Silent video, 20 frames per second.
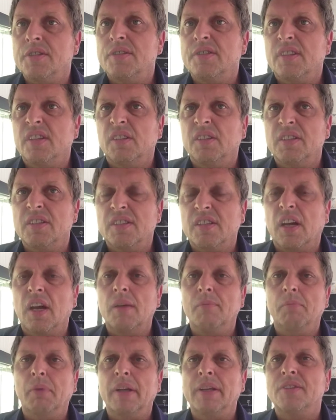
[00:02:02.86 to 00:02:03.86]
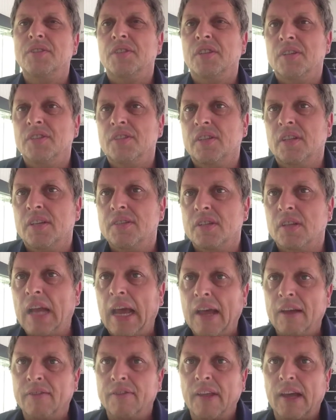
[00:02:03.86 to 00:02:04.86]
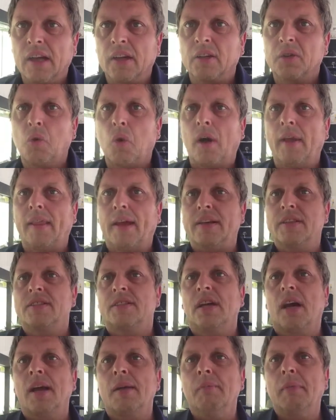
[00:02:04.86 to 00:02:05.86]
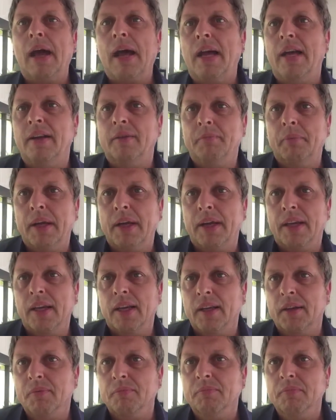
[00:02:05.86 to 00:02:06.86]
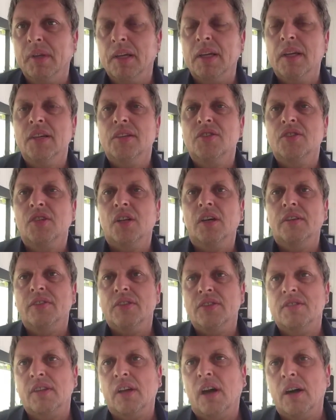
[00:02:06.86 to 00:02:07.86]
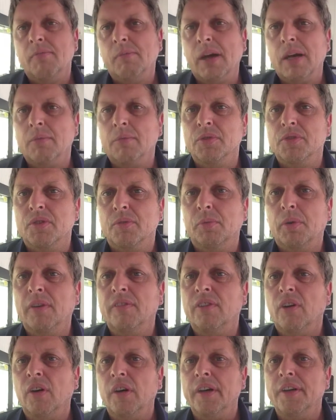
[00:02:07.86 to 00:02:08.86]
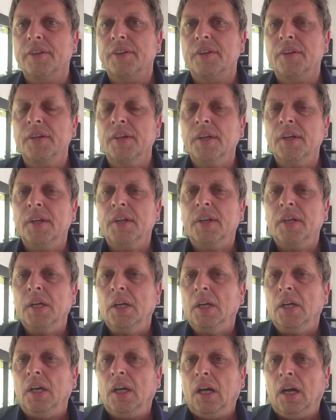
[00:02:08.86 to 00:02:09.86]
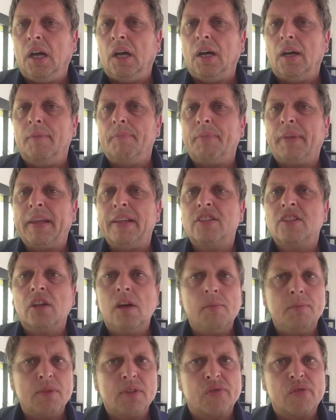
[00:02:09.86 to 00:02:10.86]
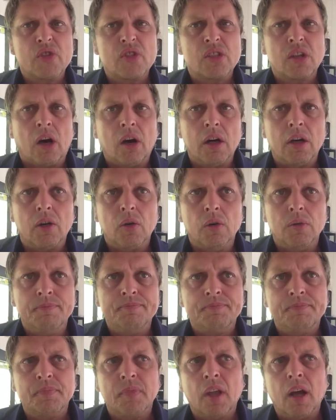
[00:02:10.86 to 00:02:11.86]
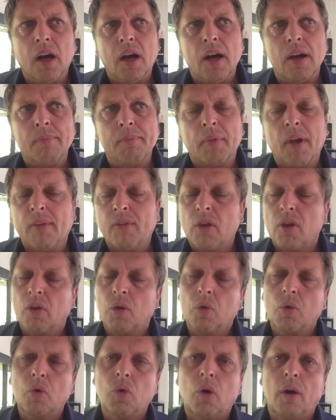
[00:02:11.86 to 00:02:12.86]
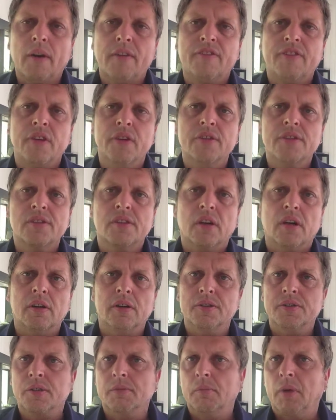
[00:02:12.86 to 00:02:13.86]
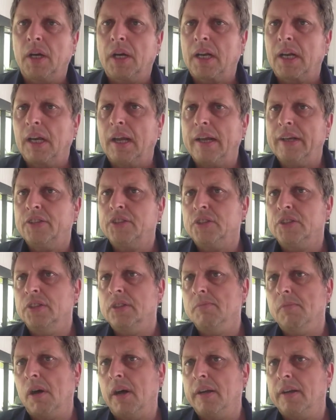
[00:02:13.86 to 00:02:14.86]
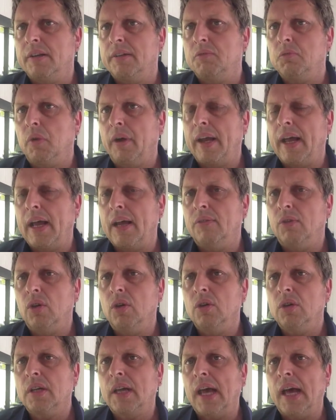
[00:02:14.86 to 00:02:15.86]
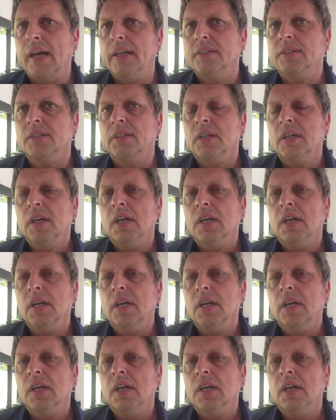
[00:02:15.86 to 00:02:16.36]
is still the same, but it just doesn't have quite that same hand-picking service that I'm able to provide. In terms of style, I've got quite a few styles in my collection you might want to have a look at.